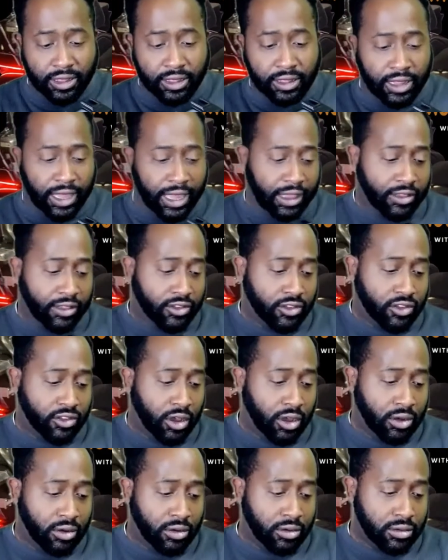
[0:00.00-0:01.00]
like
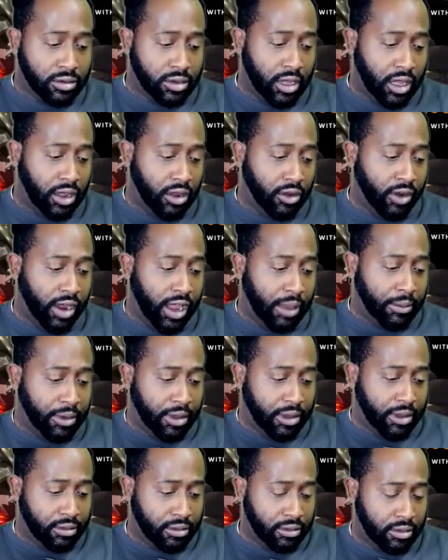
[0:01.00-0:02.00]
so, and grab
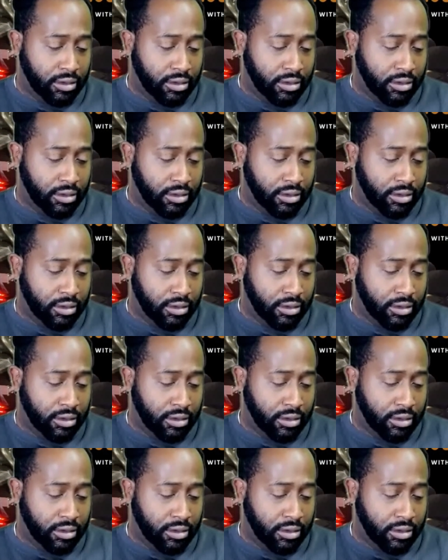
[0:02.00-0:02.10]
a